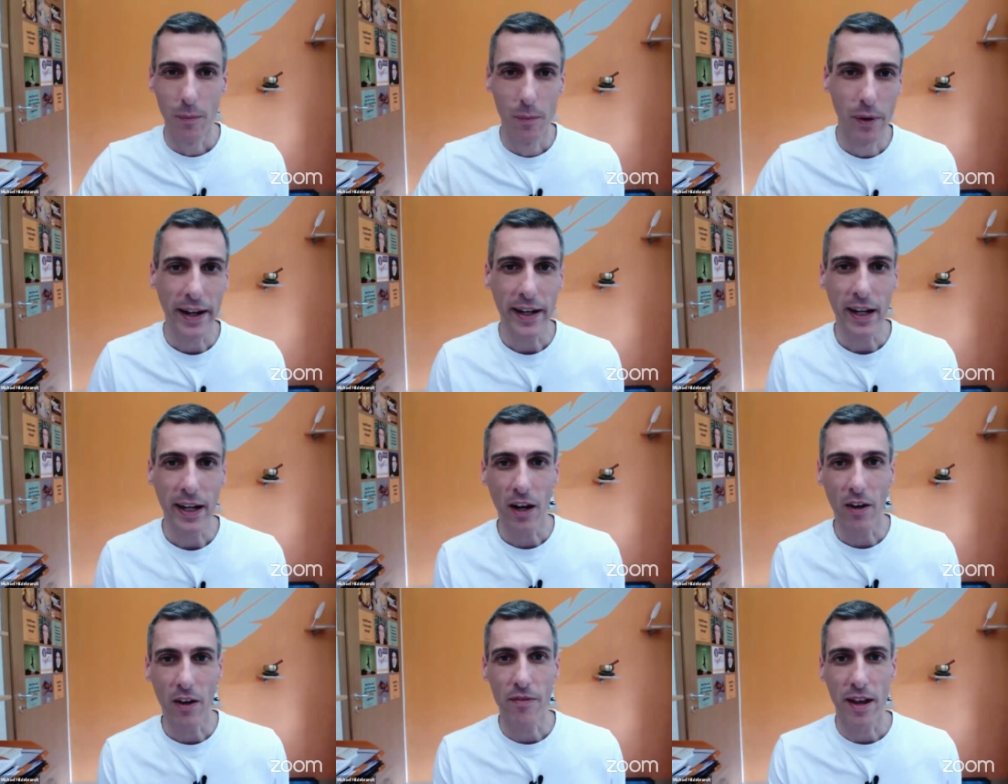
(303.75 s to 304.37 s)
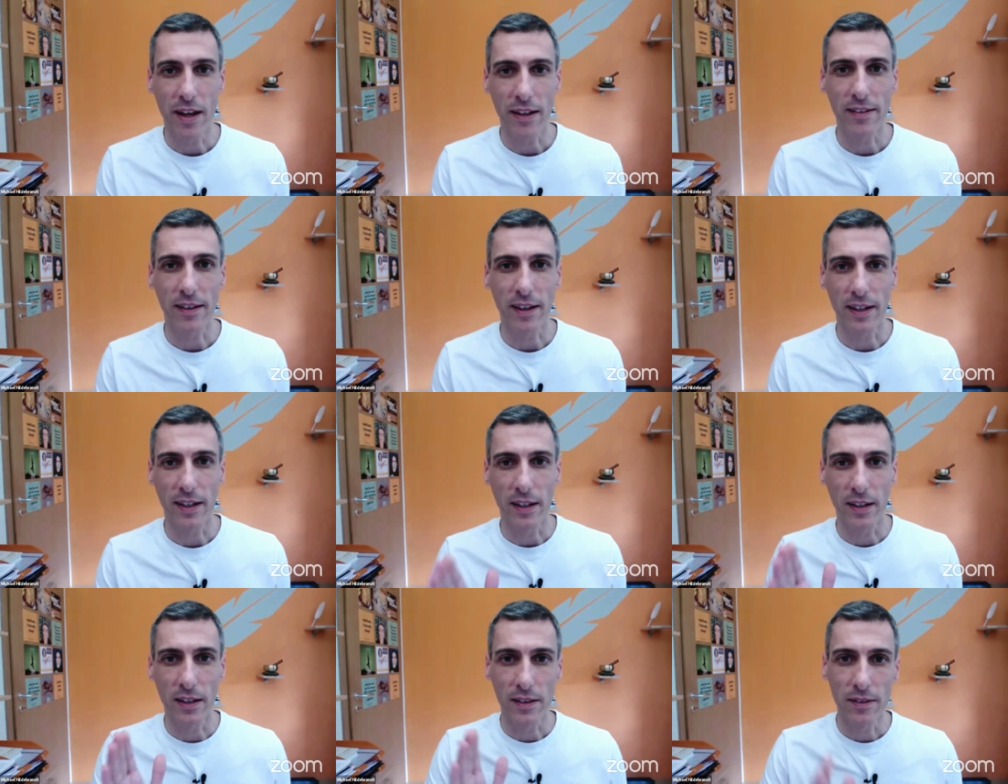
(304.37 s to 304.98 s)
Break out of that
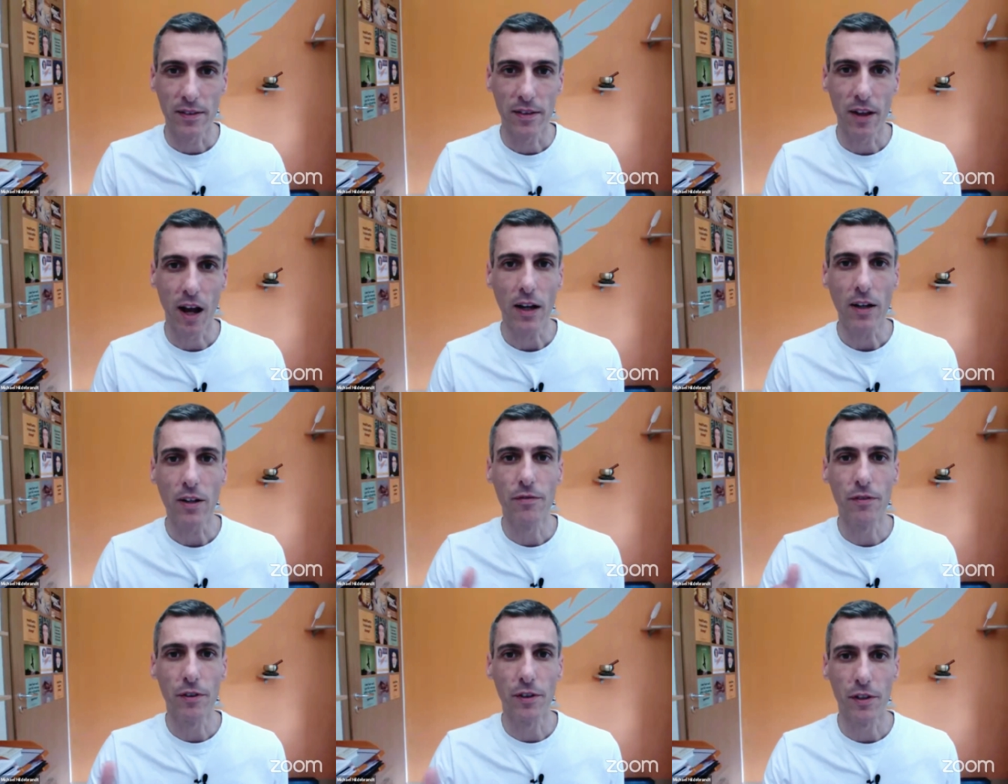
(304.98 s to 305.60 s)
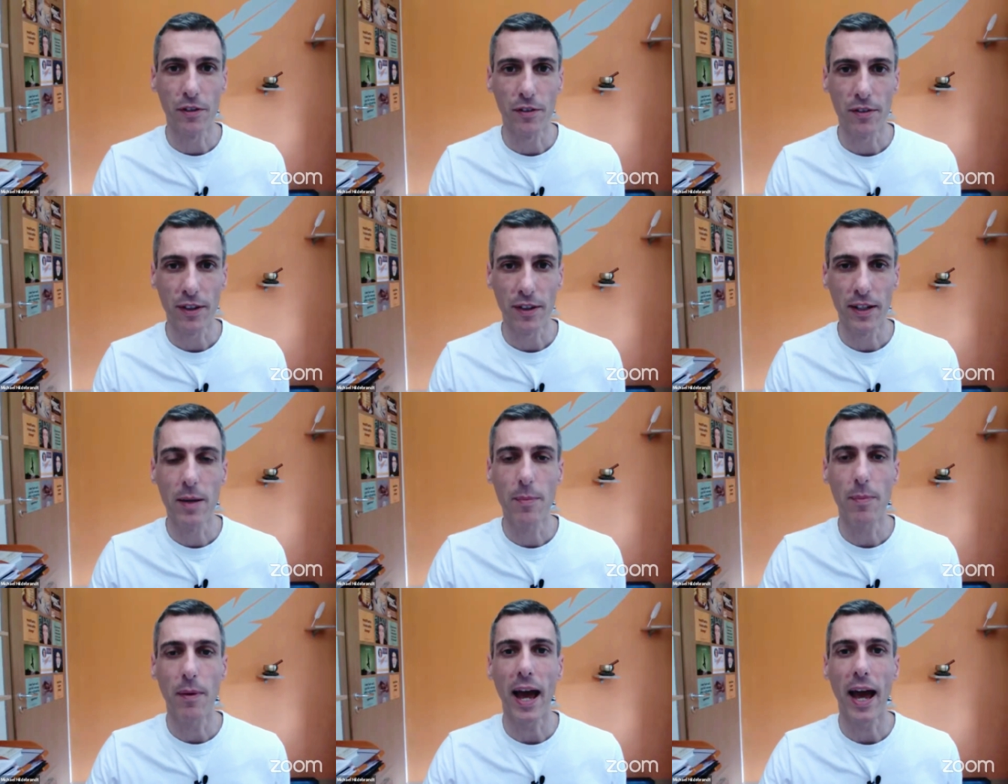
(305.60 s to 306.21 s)
cycle. It's not good for your
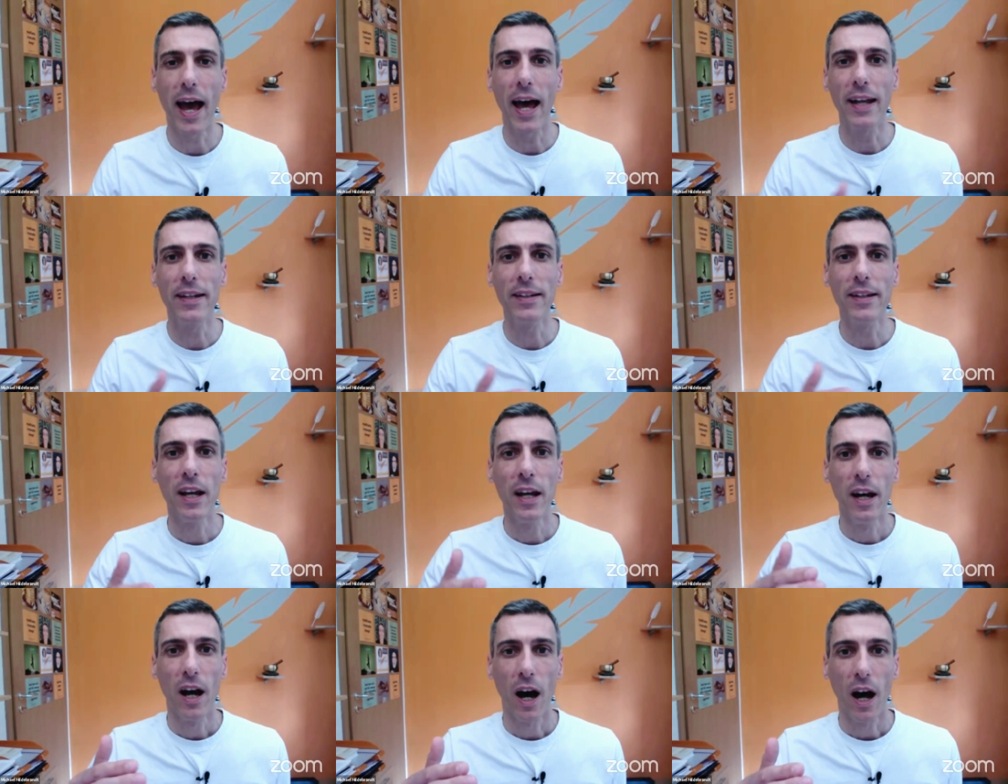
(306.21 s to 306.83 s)
sleep and